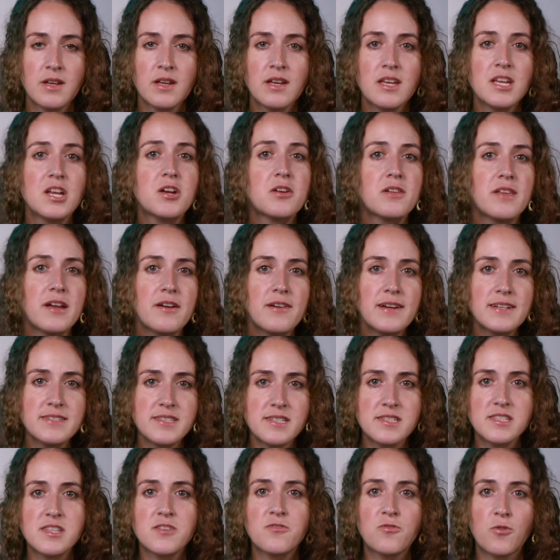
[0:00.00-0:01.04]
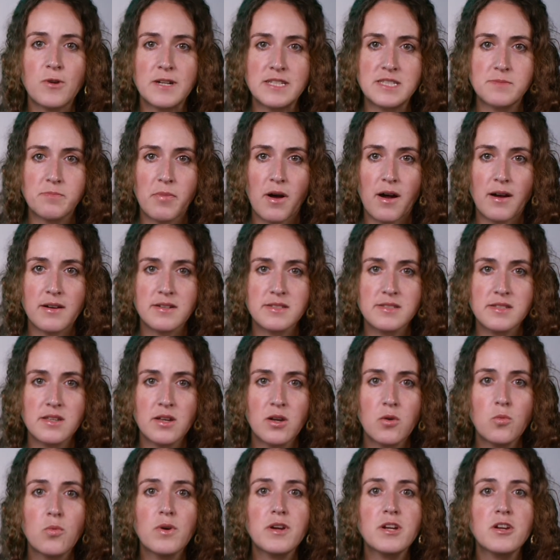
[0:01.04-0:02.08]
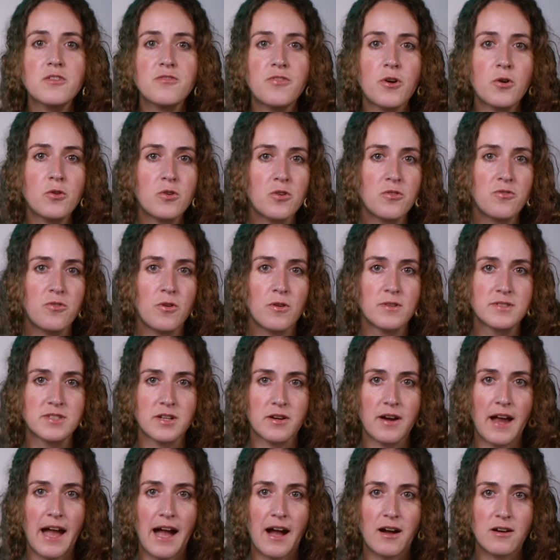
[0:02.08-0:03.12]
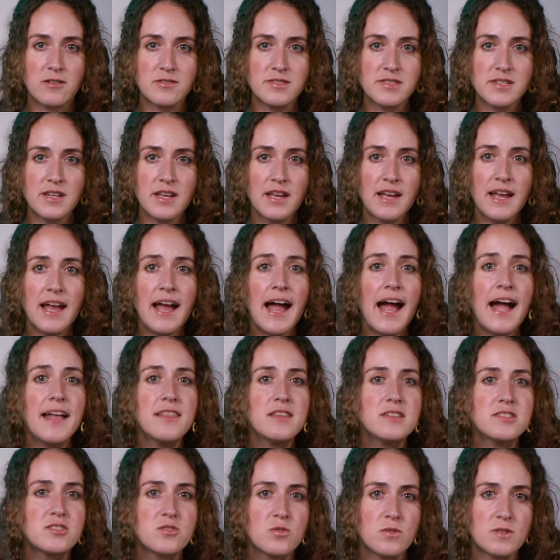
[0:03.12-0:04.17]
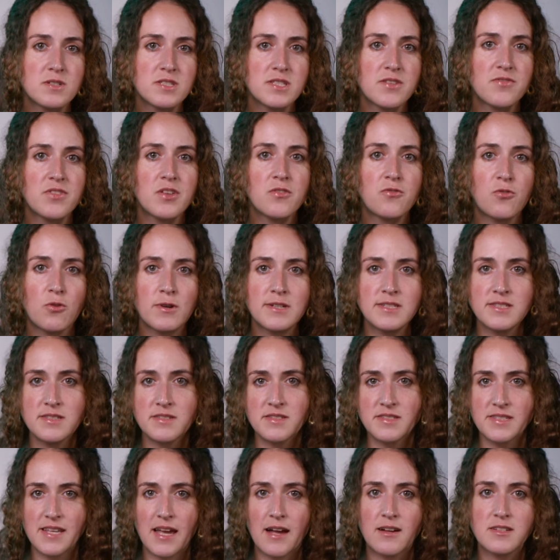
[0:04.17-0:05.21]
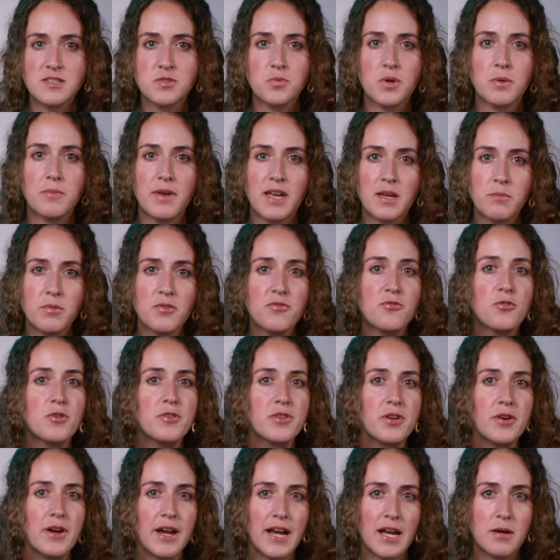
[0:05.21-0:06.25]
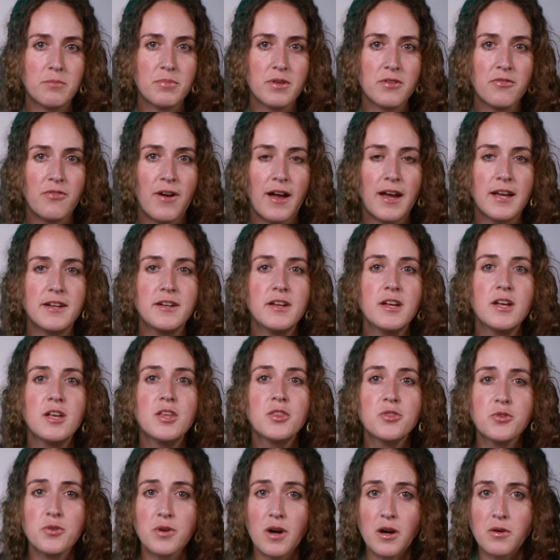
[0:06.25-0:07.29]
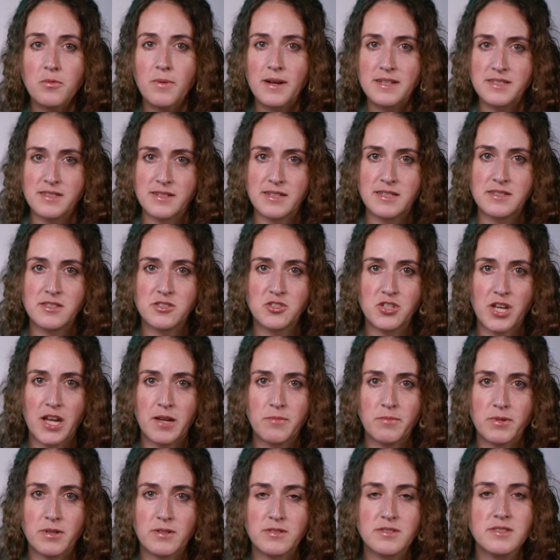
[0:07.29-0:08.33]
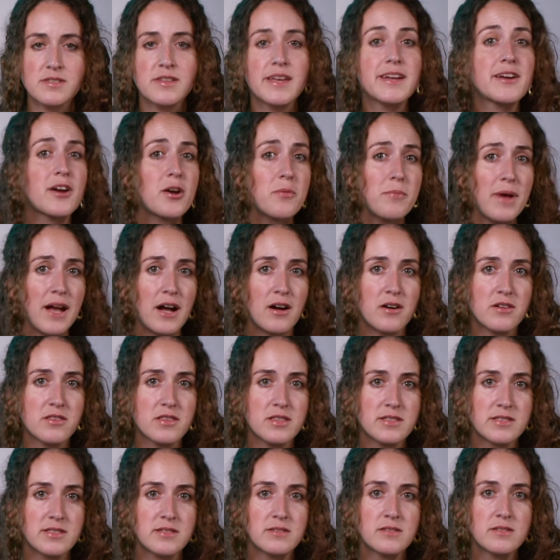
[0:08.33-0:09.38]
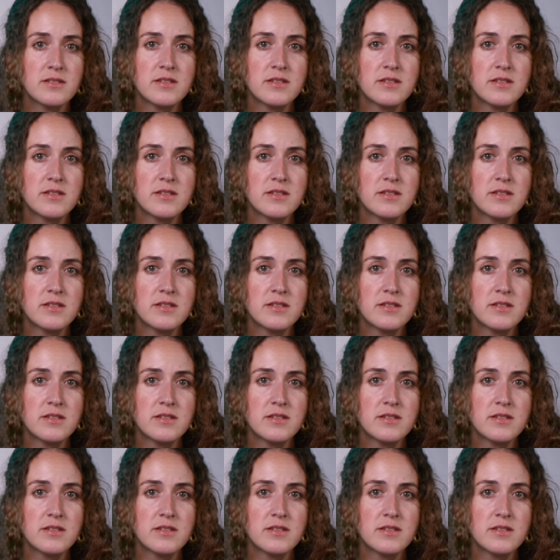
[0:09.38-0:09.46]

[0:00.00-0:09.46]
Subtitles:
Your larynx is the voice box, where your vocal folds are housed, and the source of the voiced sounds we make before they're amplified through our resonance chambers, like our mouths.